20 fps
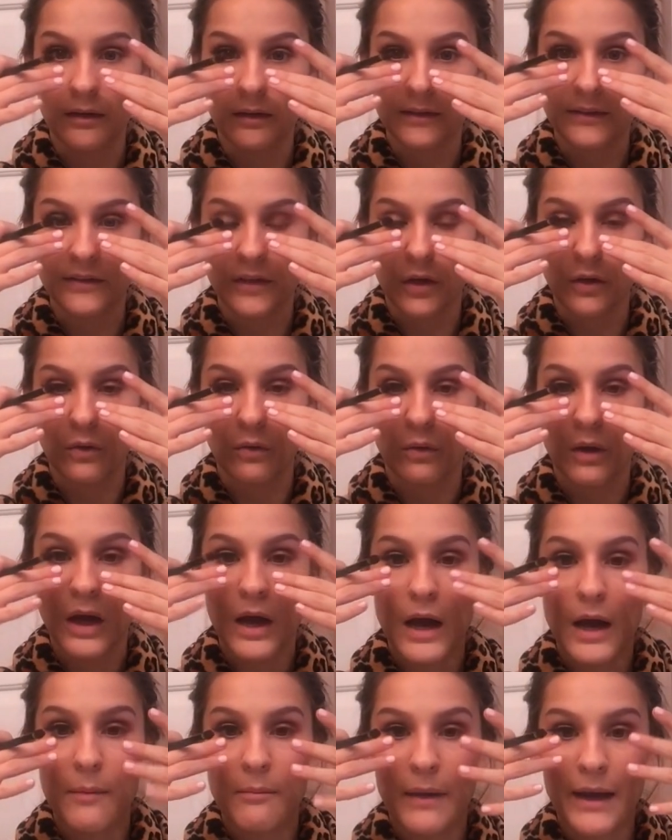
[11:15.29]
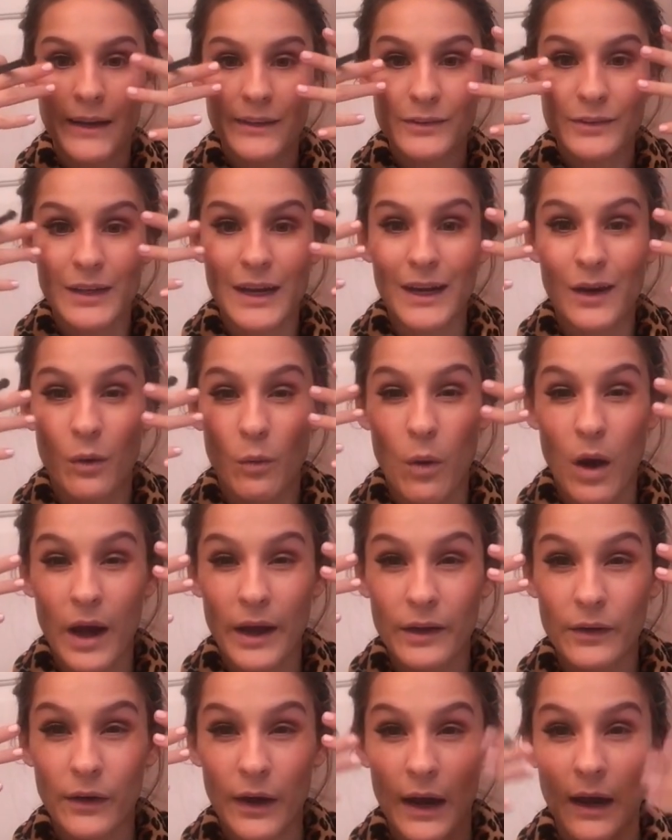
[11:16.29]
So my eyes are kind of
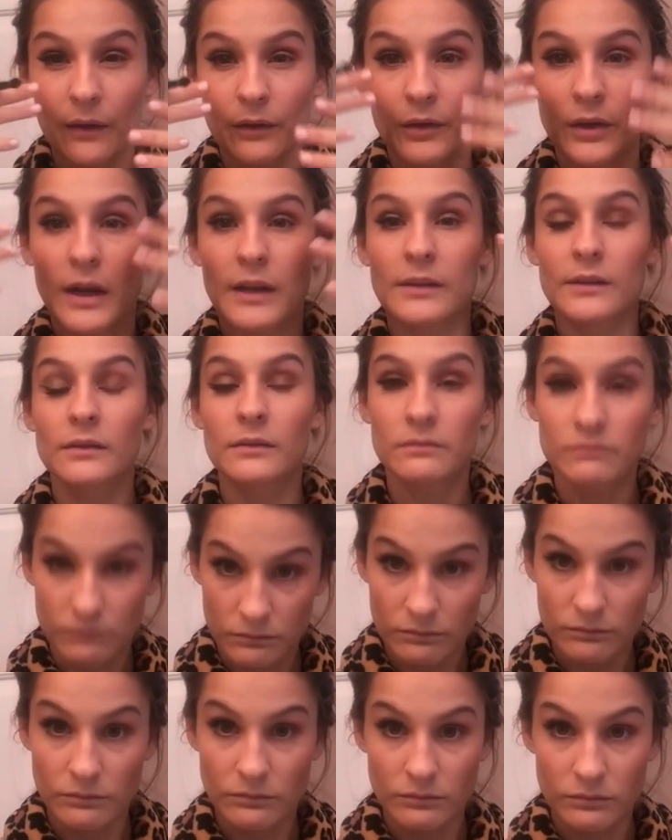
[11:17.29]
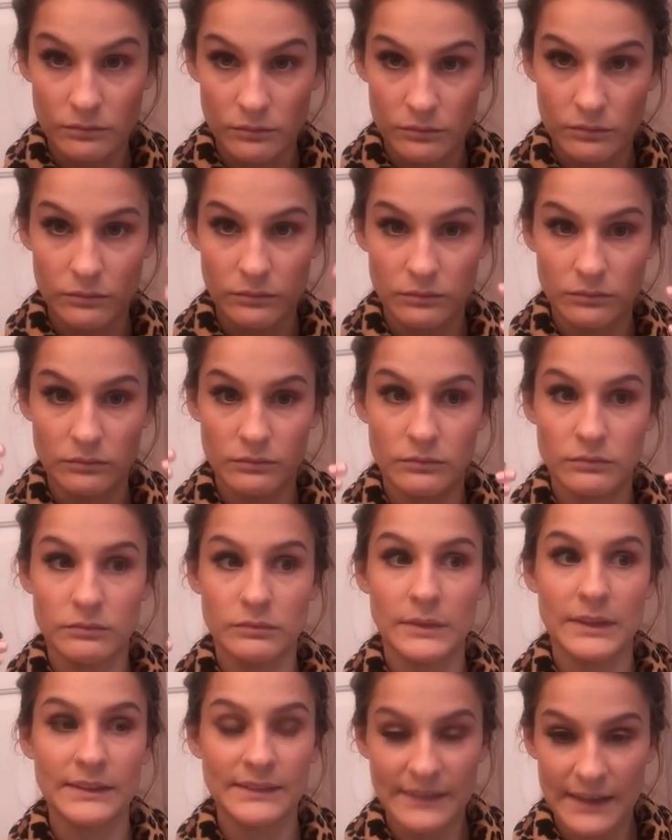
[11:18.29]
wider out. They're not
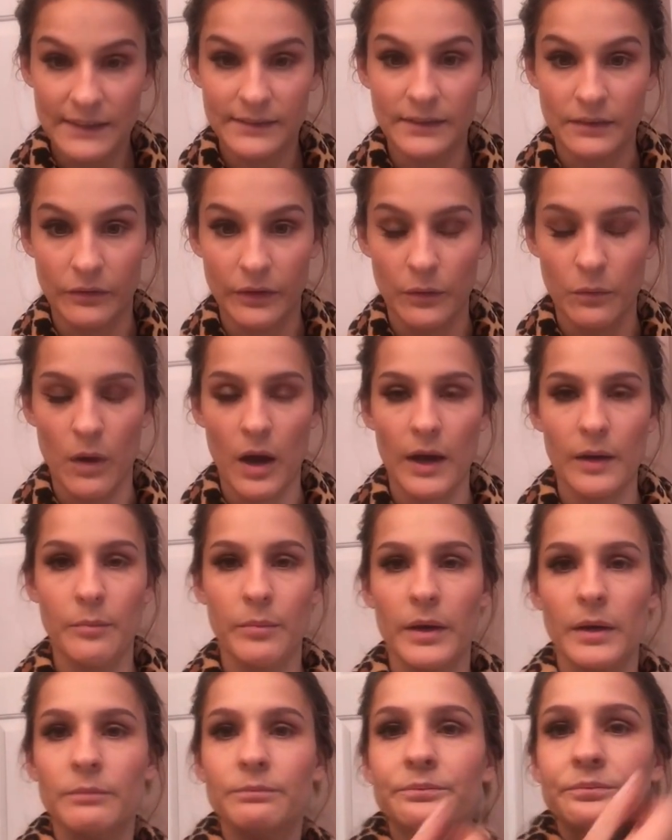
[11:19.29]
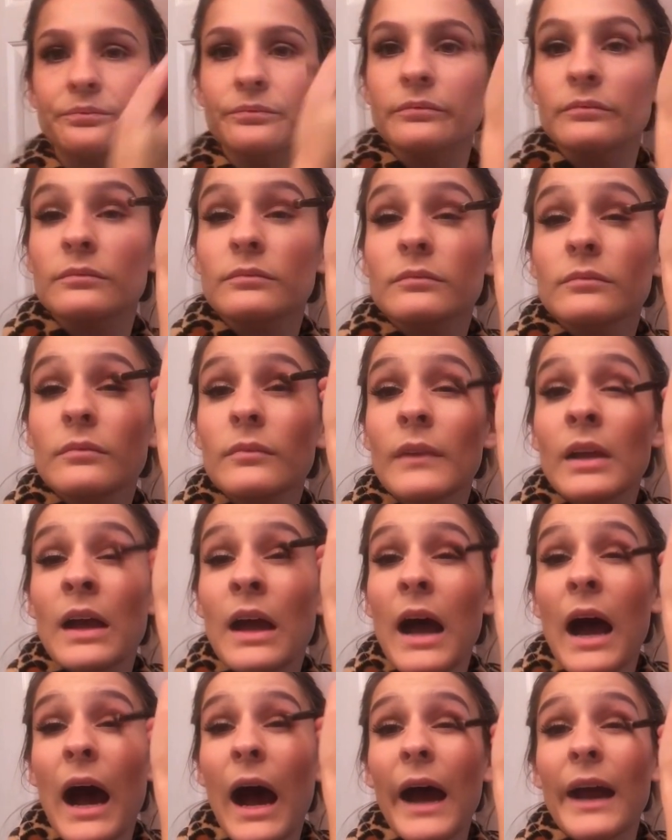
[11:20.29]
excessively wide, but
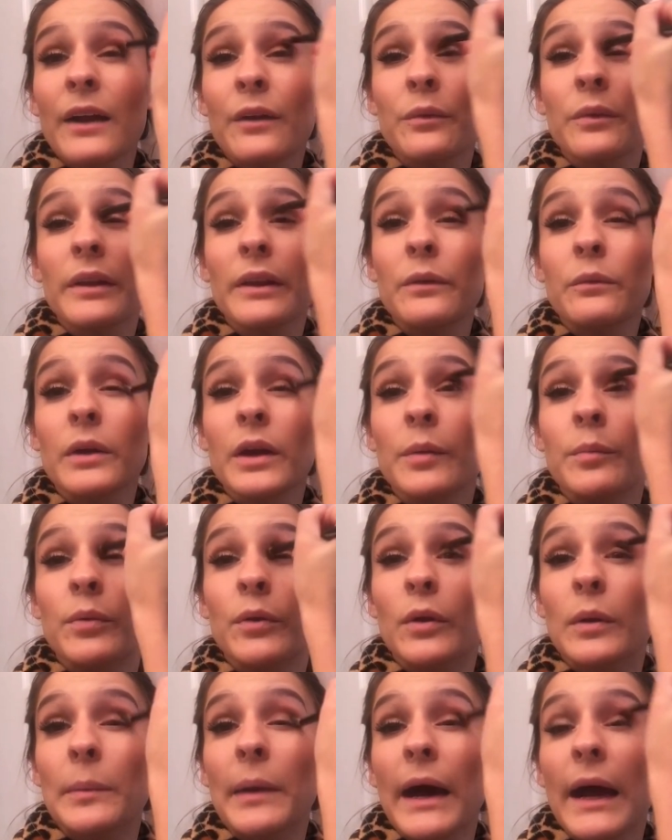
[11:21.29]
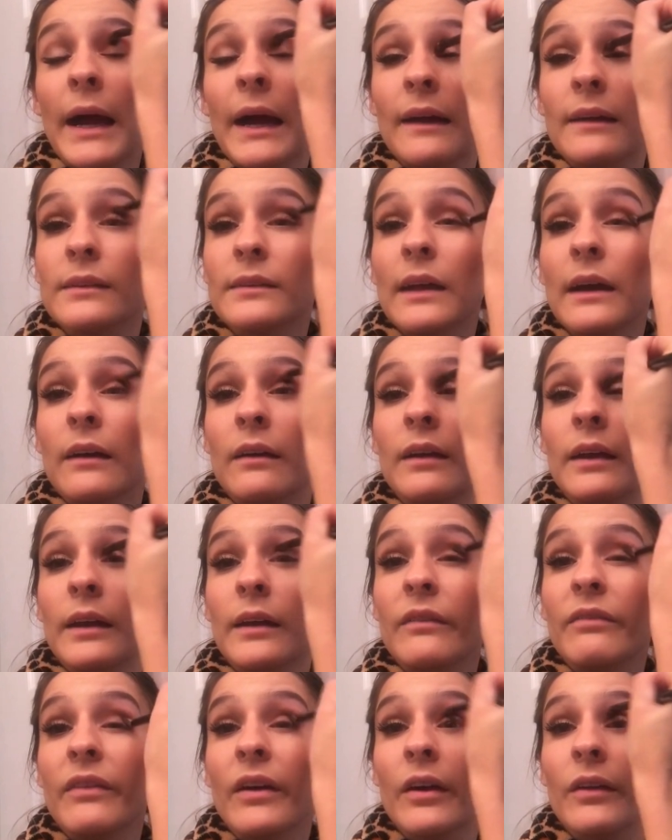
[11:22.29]
I don't really want to pull my eyes out
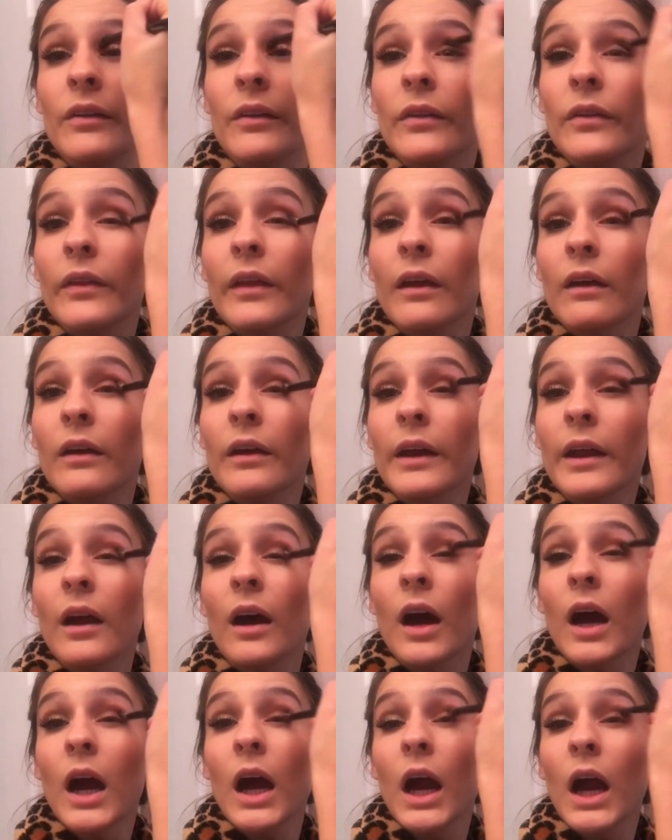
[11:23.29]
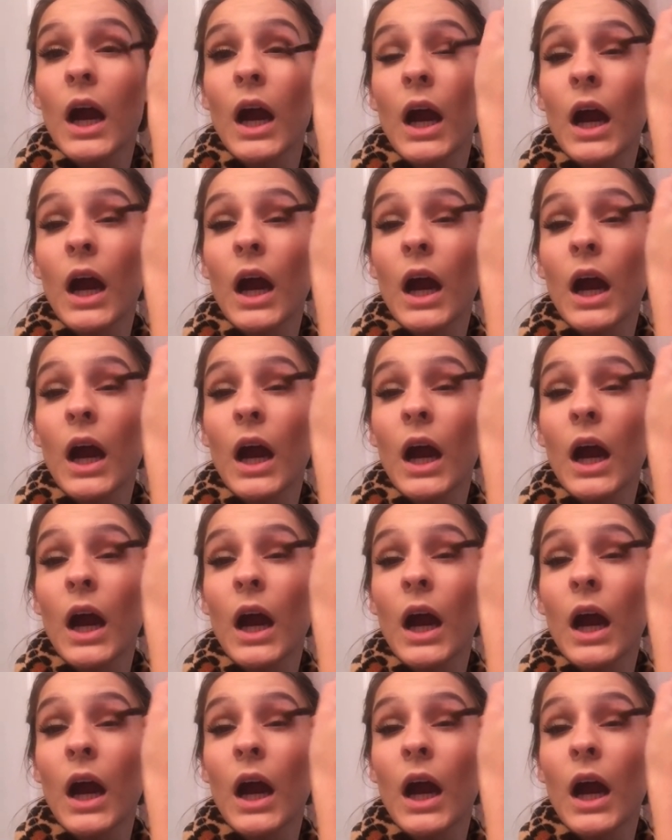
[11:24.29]
any farther than they already are.